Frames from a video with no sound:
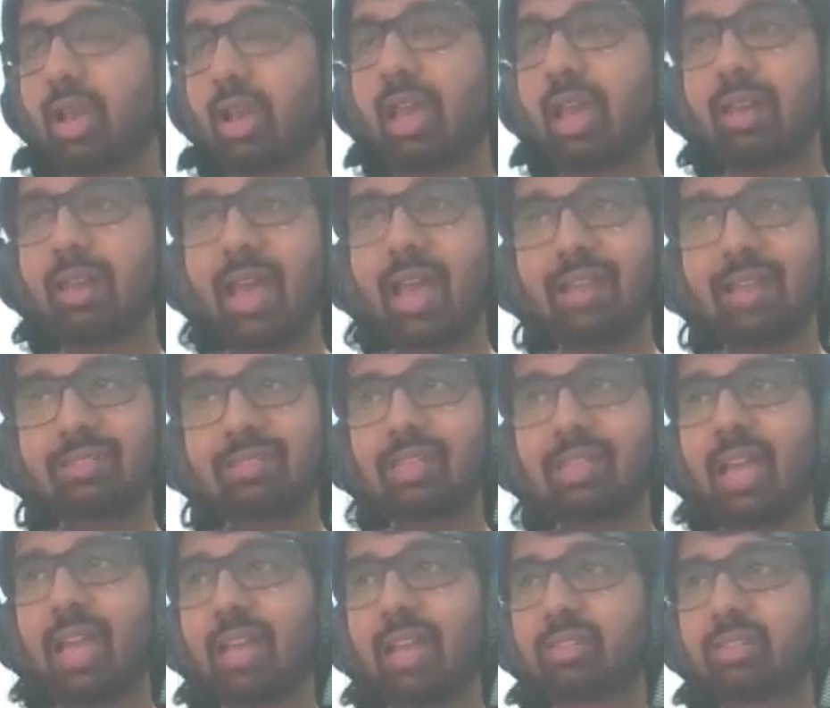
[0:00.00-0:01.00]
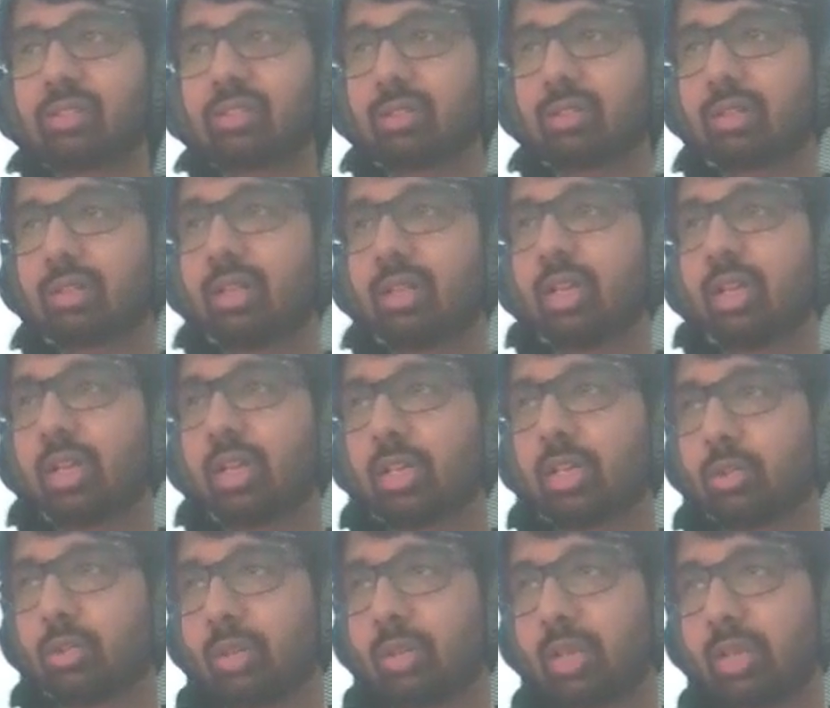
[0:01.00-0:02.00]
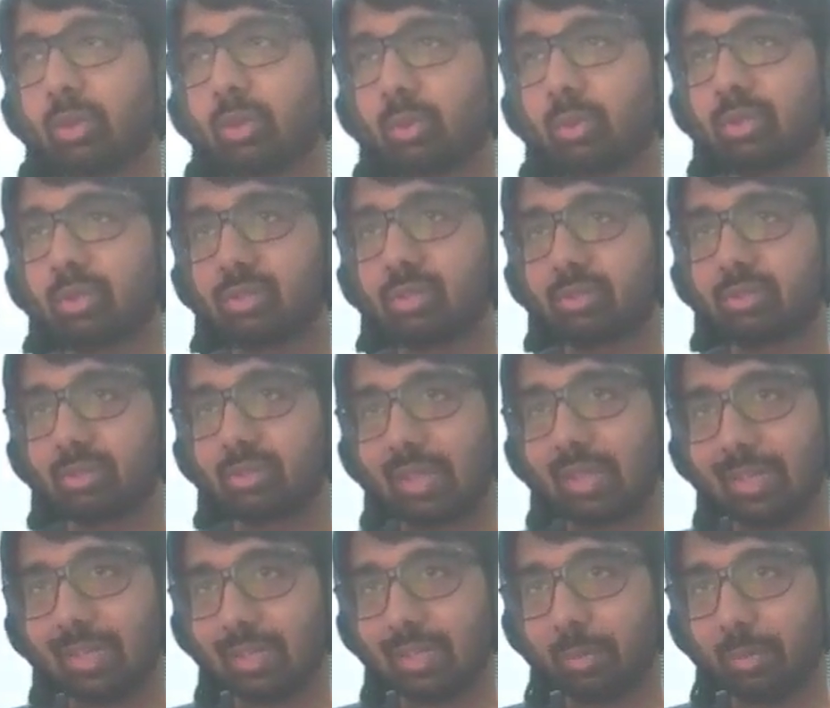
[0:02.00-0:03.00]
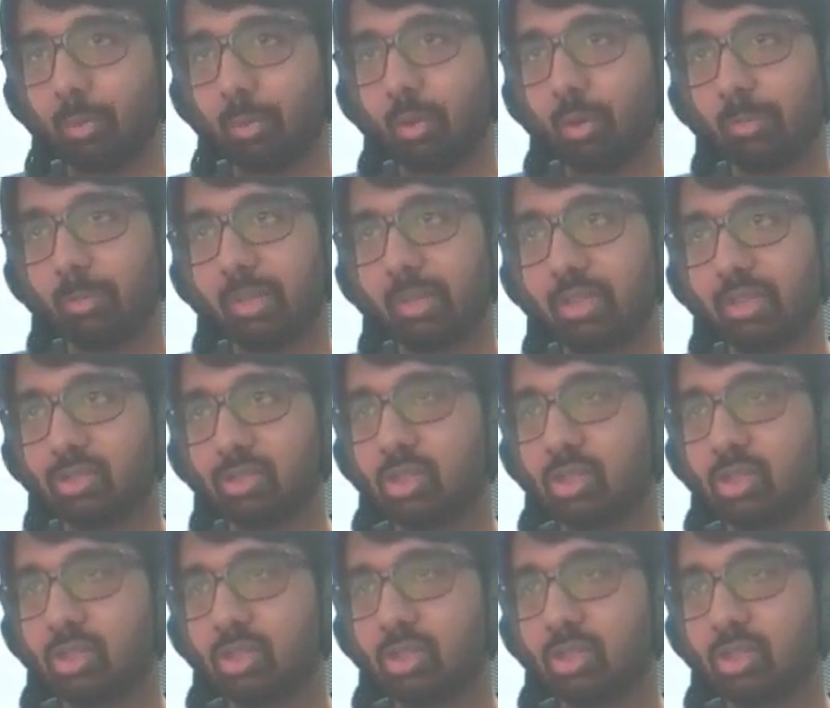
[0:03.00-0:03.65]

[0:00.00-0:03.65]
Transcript: And as they answer, you can notice the leaderboard being